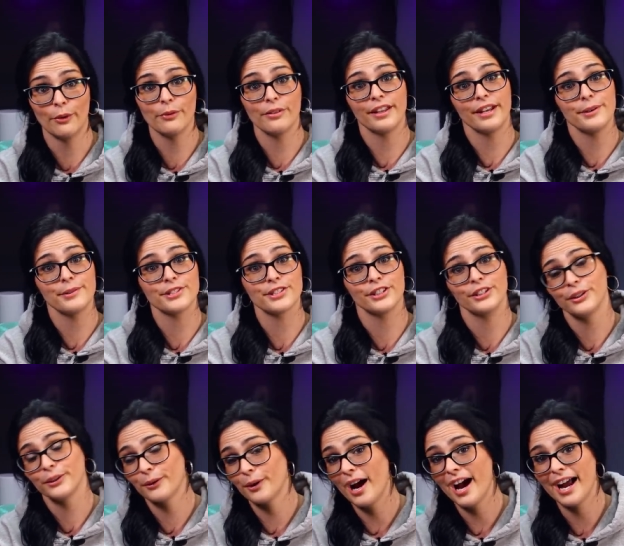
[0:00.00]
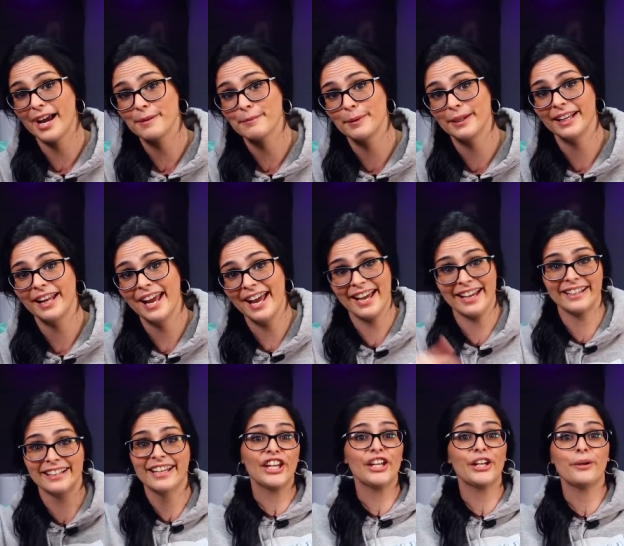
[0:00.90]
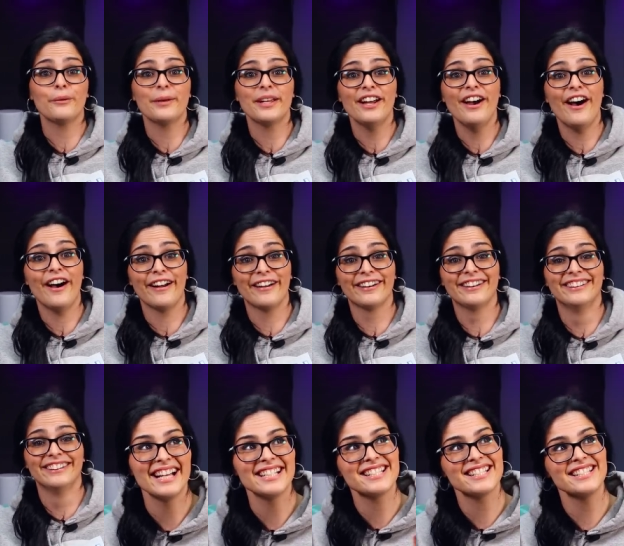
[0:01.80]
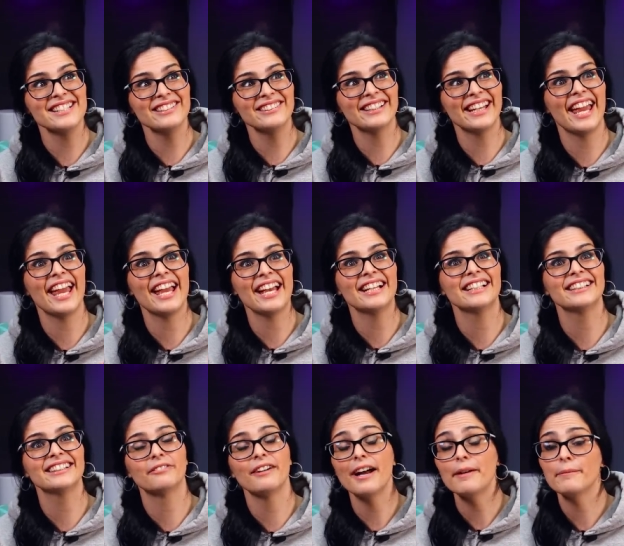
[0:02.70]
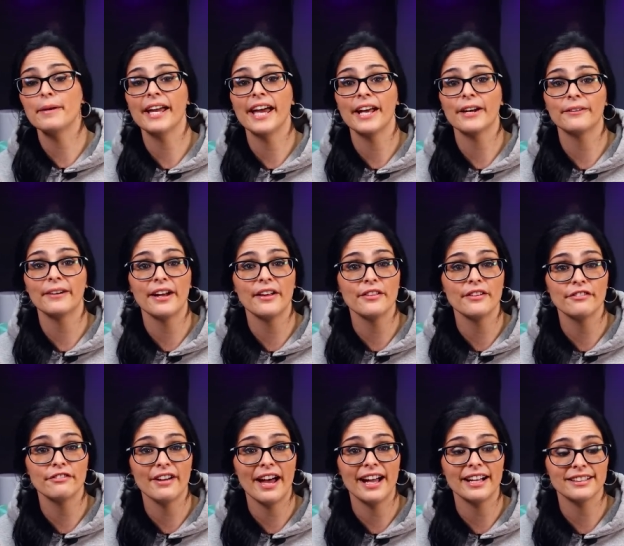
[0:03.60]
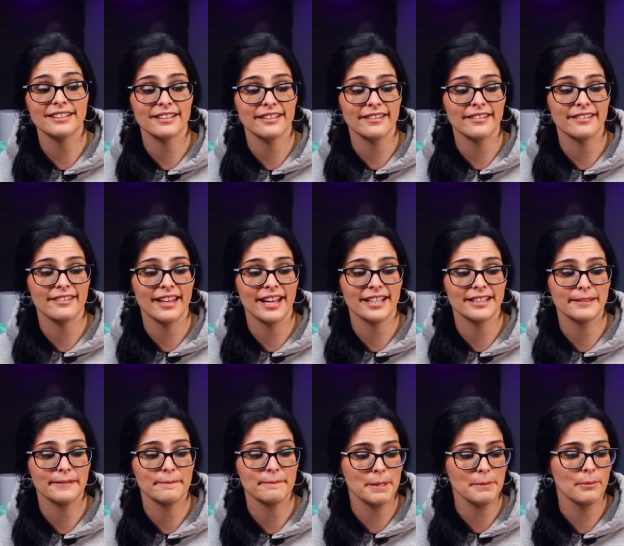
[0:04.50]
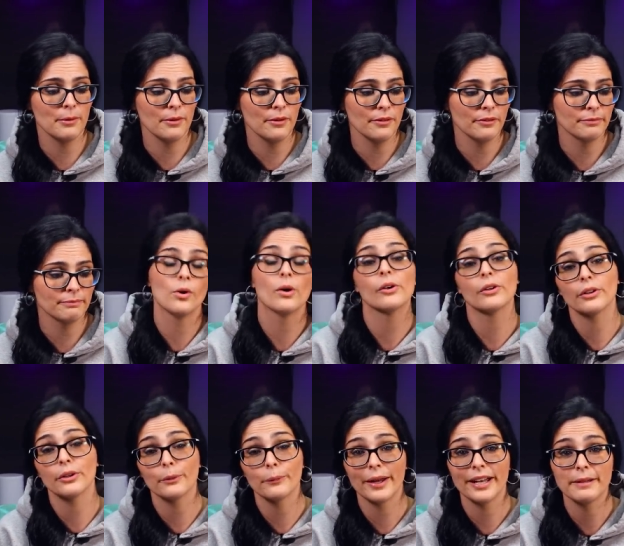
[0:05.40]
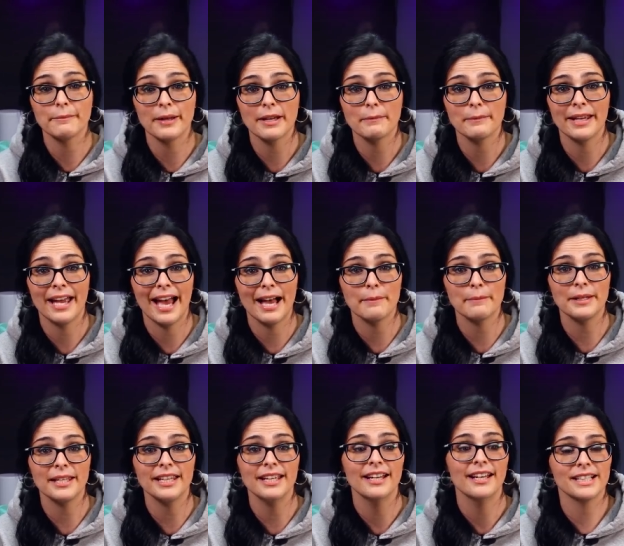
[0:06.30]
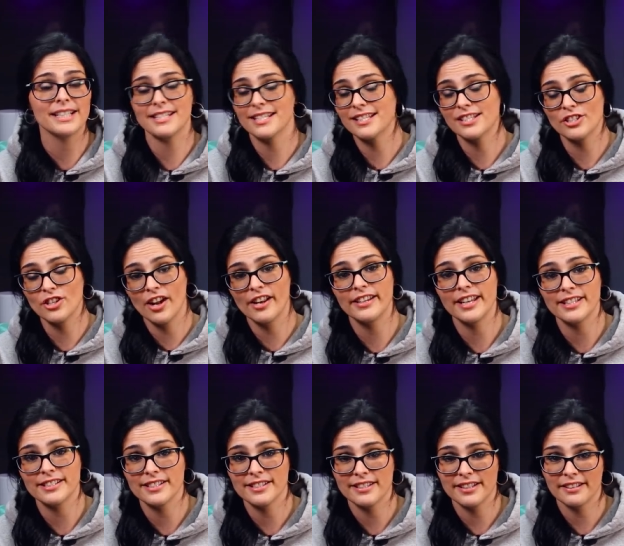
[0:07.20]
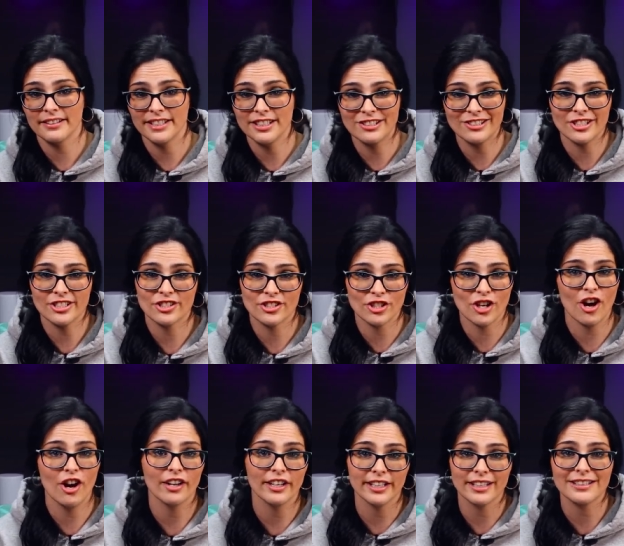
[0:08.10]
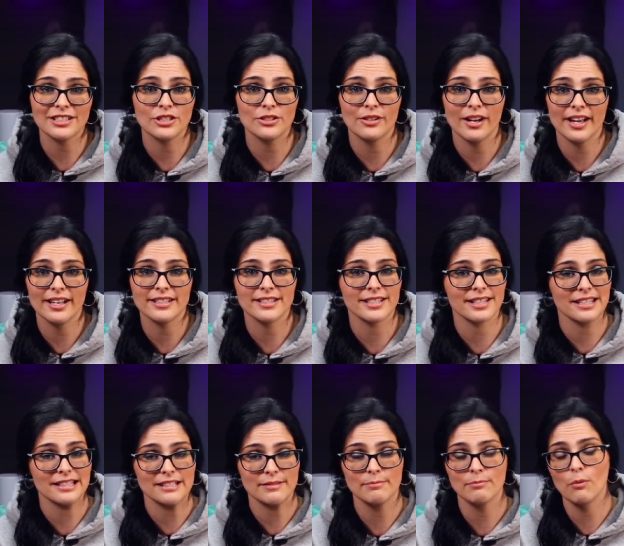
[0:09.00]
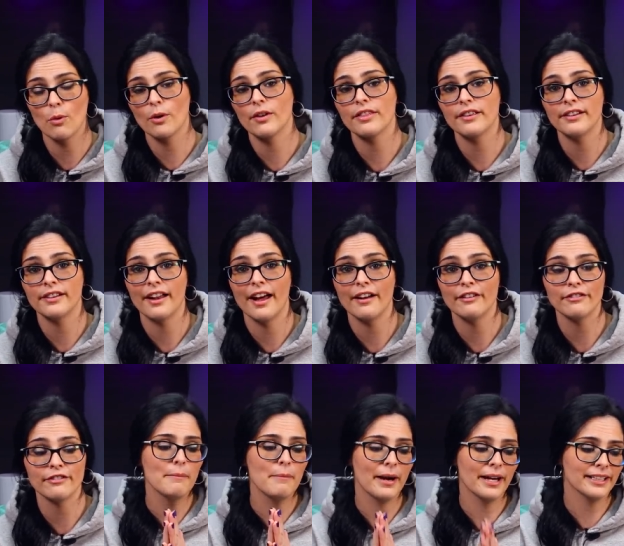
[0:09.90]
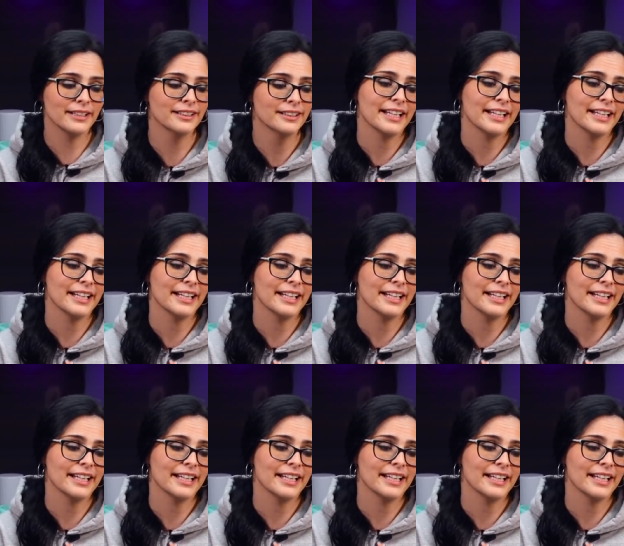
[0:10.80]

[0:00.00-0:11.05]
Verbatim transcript: know that I was gonna cry, but hey, here we are. I still can't wrap my head around the fact that people go out of their way to make me happy because it's not necessary. Just talking to you guys is more than enough, but